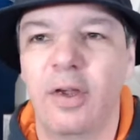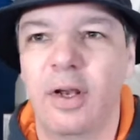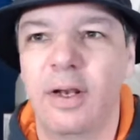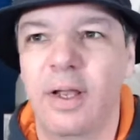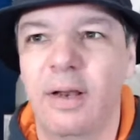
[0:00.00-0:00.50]

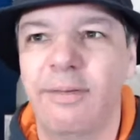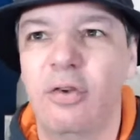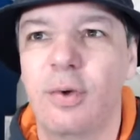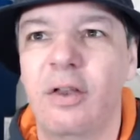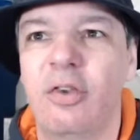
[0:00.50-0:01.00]
and an
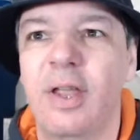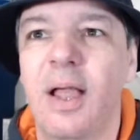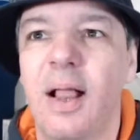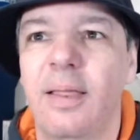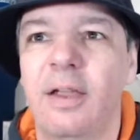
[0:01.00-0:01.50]
eventuality
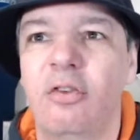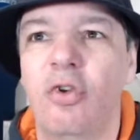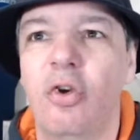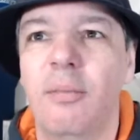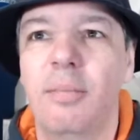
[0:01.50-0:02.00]
they
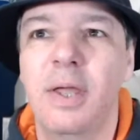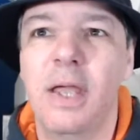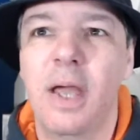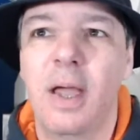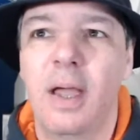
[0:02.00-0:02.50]
should be